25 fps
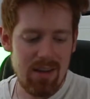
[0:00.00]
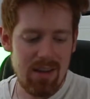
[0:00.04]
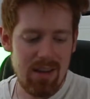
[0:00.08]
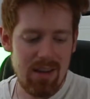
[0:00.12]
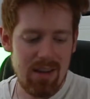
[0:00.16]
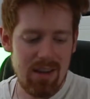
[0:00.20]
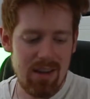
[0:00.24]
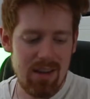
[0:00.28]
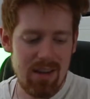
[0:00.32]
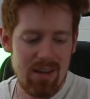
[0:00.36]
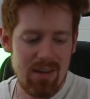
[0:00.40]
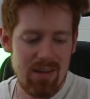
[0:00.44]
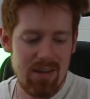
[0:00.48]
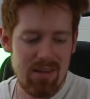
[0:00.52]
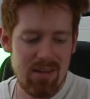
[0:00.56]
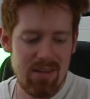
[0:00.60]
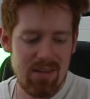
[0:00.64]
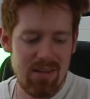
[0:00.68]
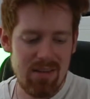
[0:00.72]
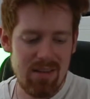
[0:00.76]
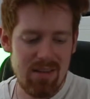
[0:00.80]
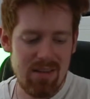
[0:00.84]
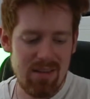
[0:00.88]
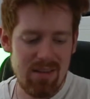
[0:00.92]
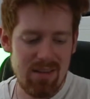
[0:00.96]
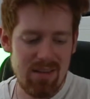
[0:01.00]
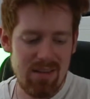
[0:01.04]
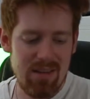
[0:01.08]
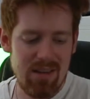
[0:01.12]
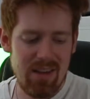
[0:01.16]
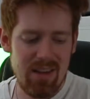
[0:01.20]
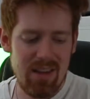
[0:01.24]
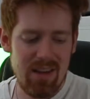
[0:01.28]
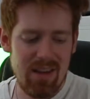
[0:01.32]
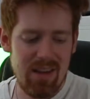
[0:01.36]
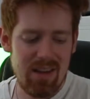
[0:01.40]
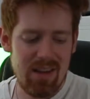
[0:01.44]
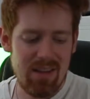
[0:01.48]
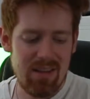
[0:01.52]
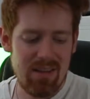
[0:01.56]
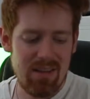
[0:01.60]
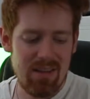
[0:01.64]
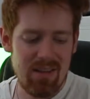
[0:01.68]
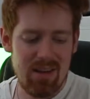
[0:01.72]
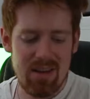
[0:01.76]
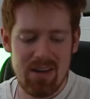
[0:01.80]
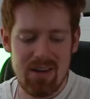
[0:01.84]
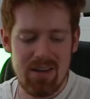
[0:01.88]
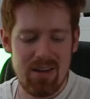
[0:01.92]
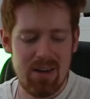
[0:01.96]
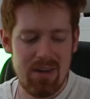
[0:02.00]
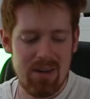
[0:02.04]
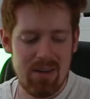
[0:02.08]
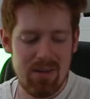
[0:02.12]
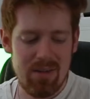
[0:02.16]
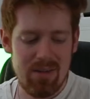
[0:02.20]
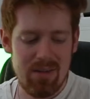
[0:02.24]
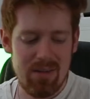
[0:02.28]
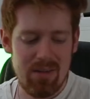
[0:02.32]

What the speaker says: and yeah, I don't know.